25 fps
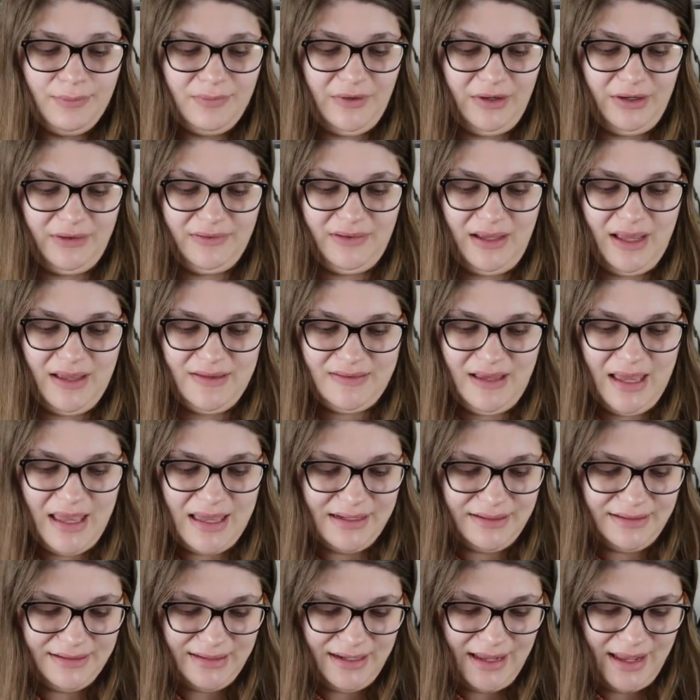They're size
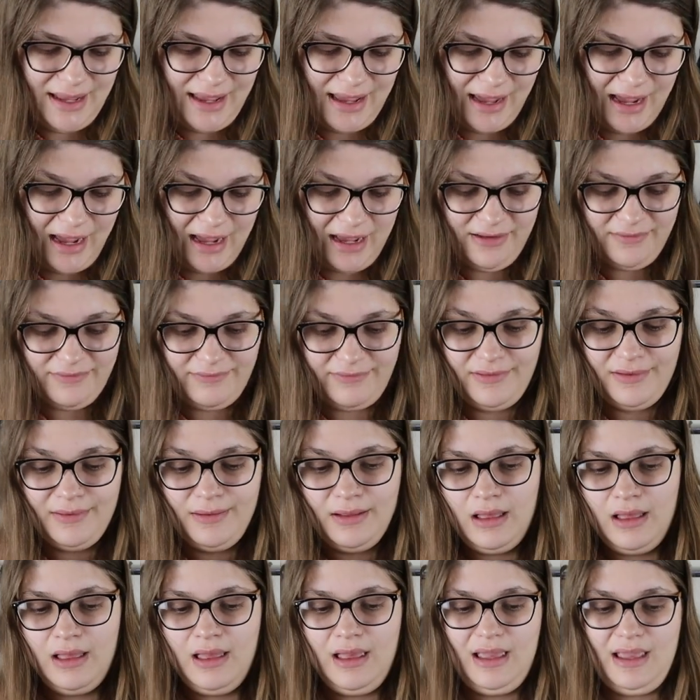eight and a half
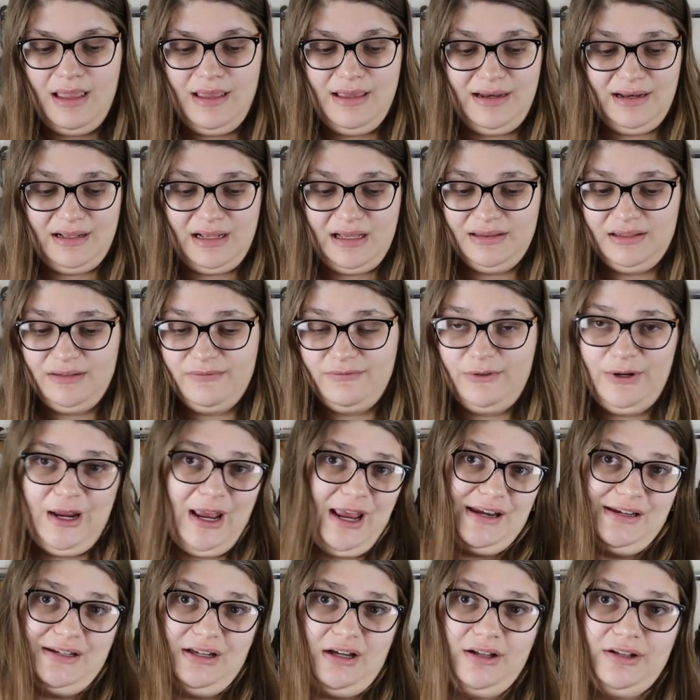and I got them for
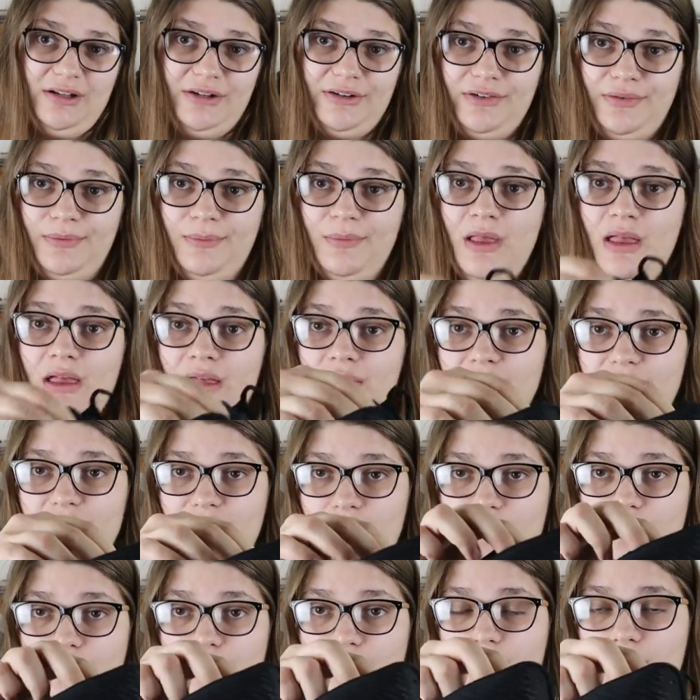$8.
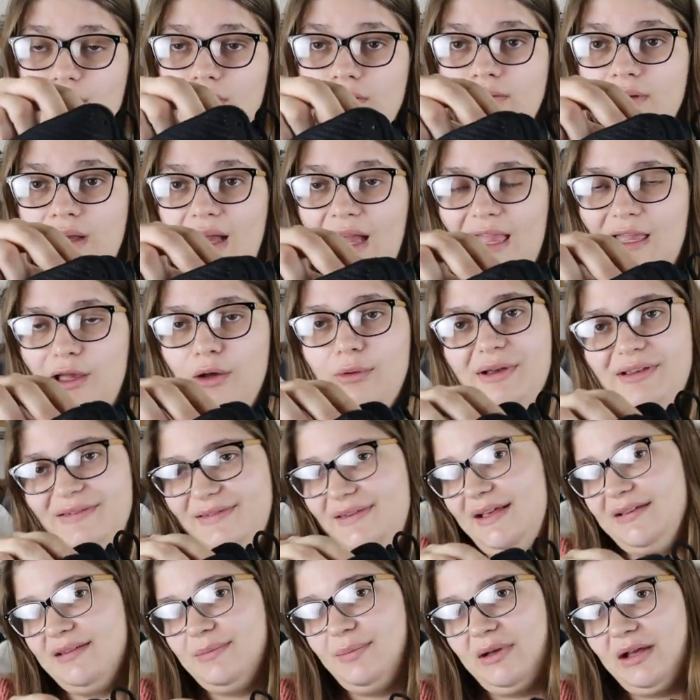So I
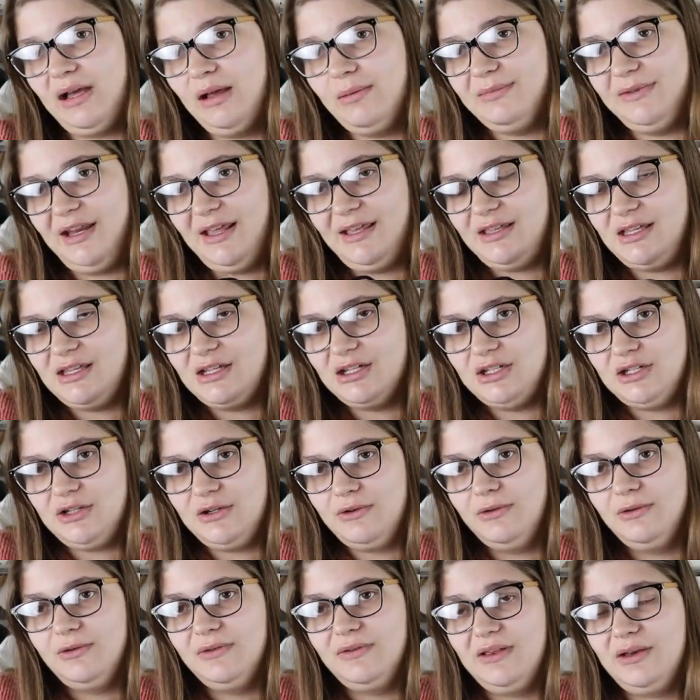always like to pick up Nike
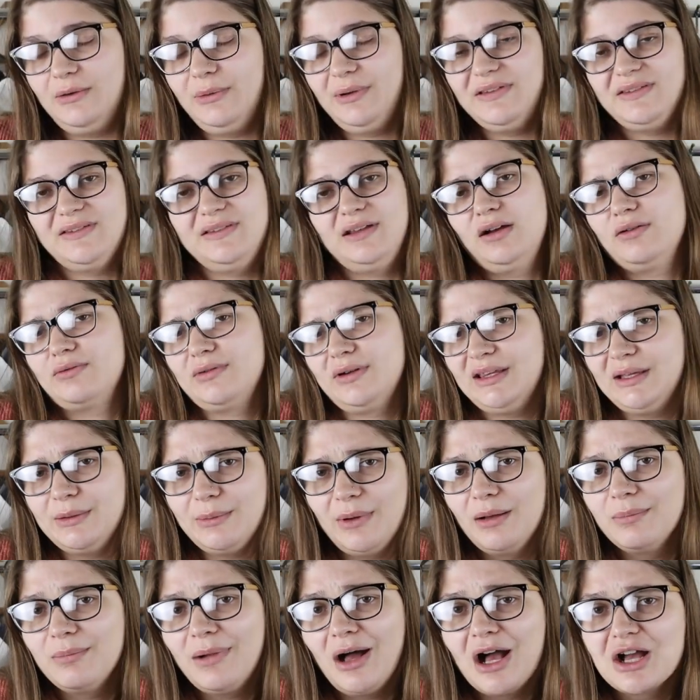shoes. They always sell really
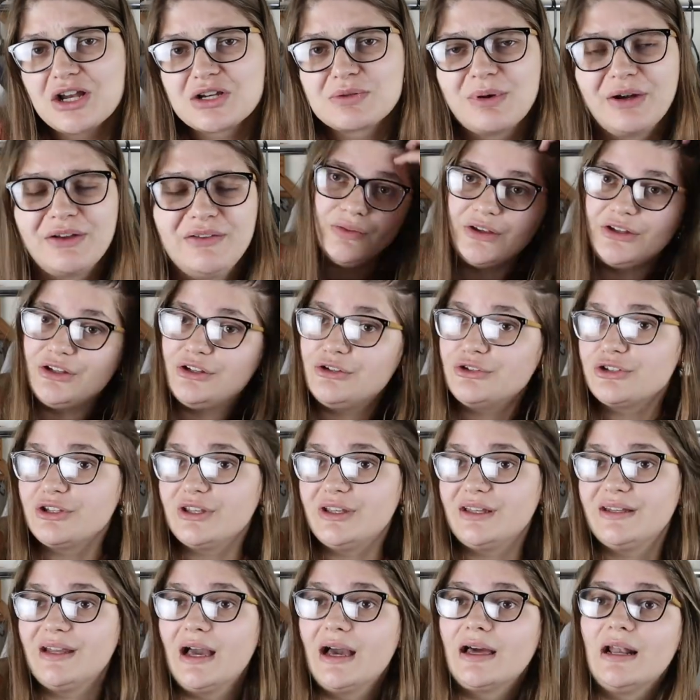well on Poshmark. They're
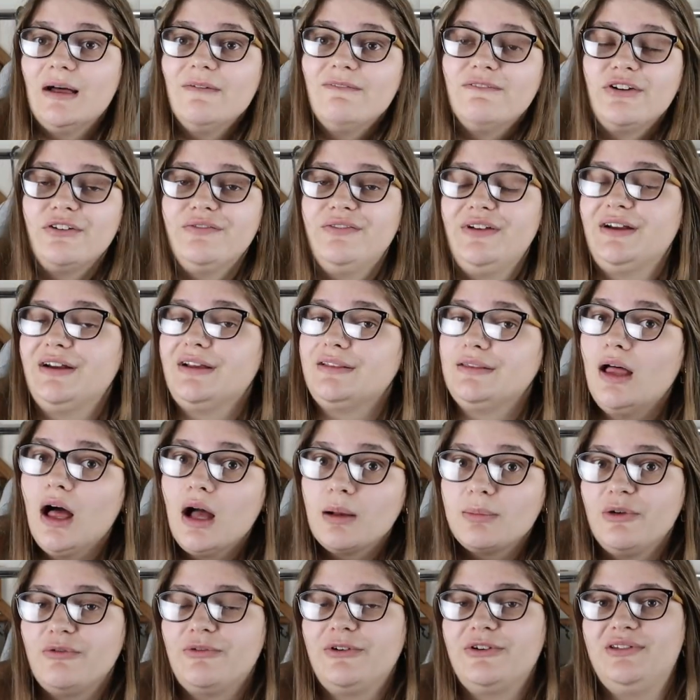usually not up for very
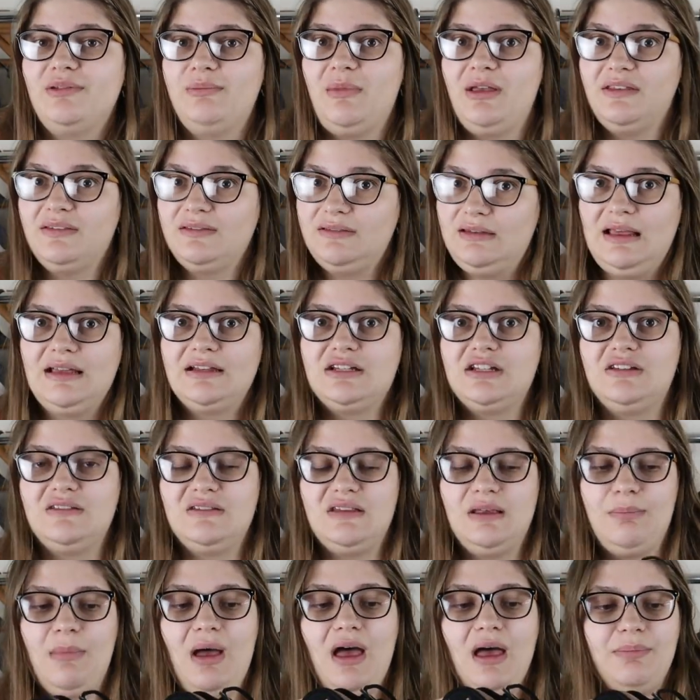long before somebody snatches
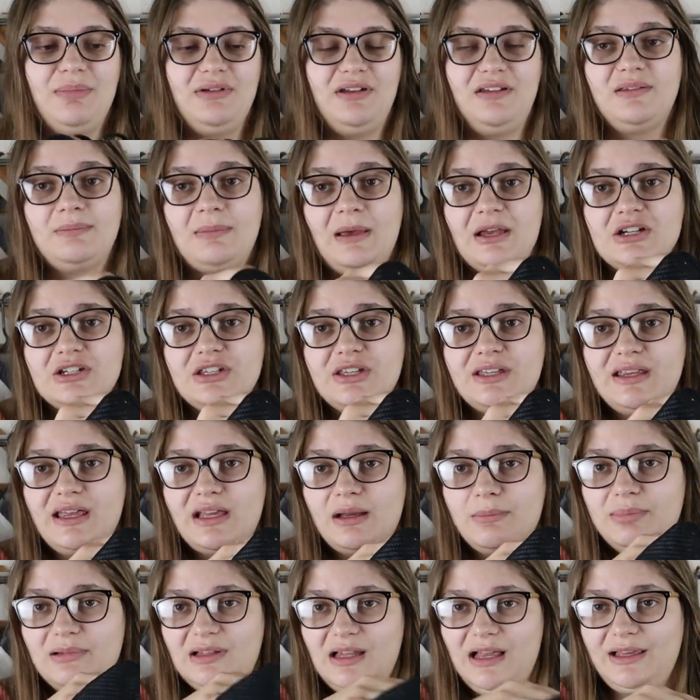them up and especially
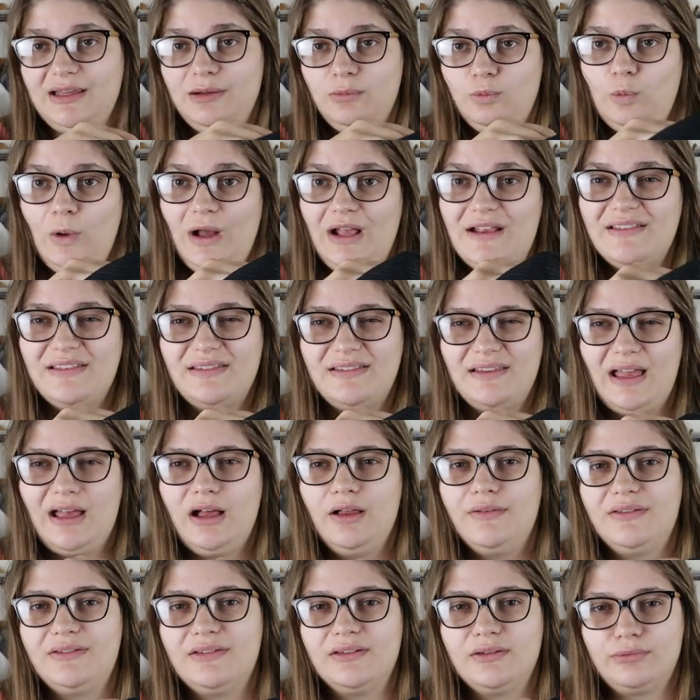like a black and white
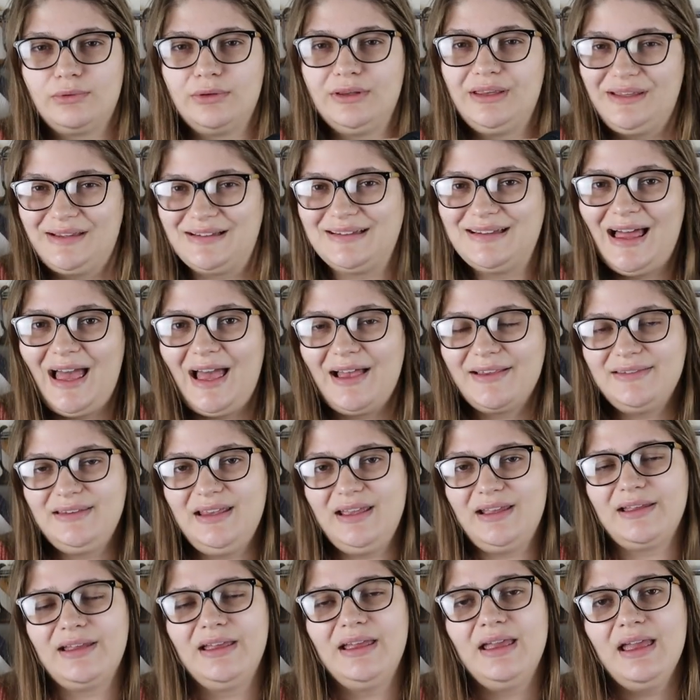style. This is really
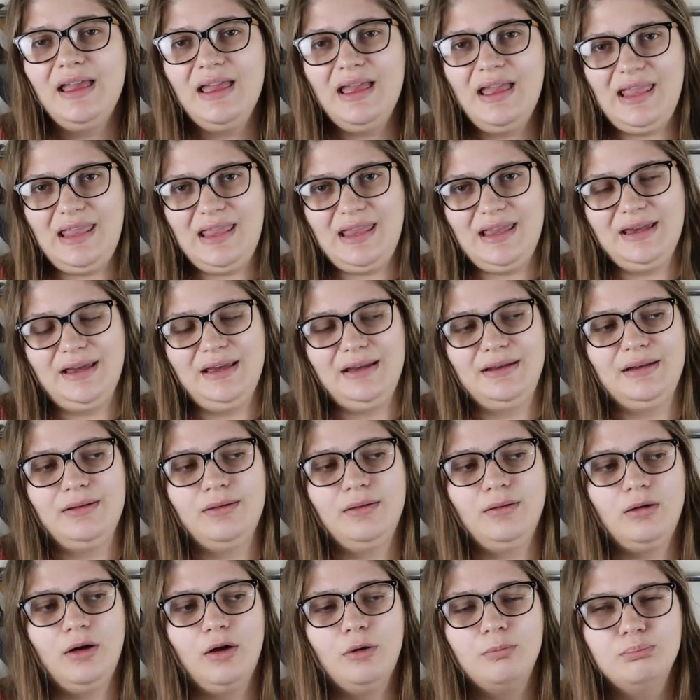classic and
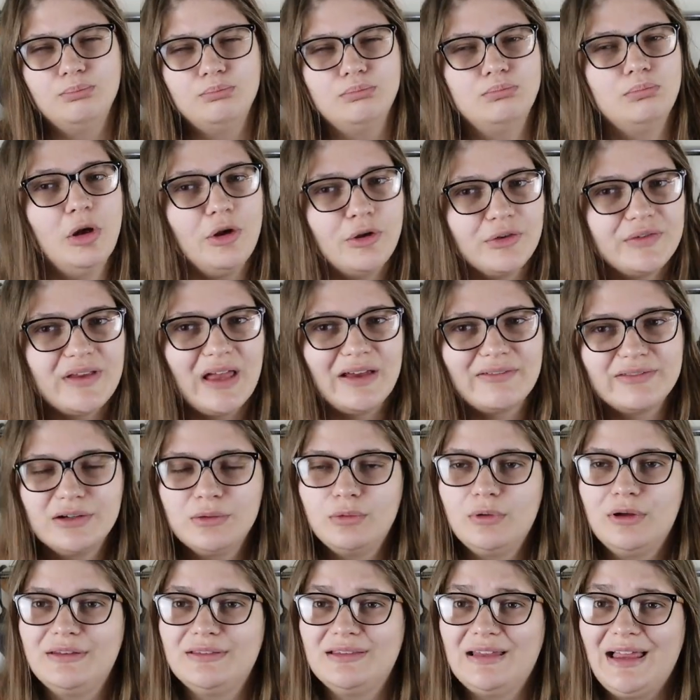most
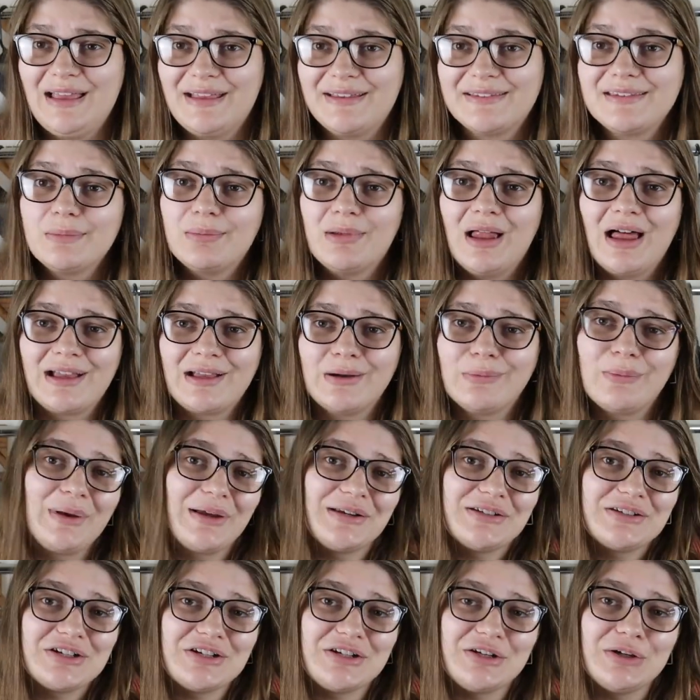everyone likes a black and
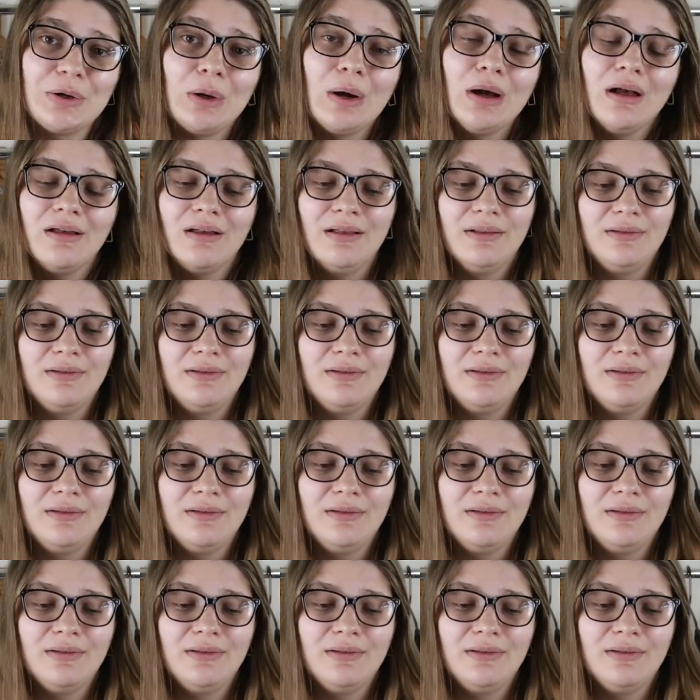white shoe.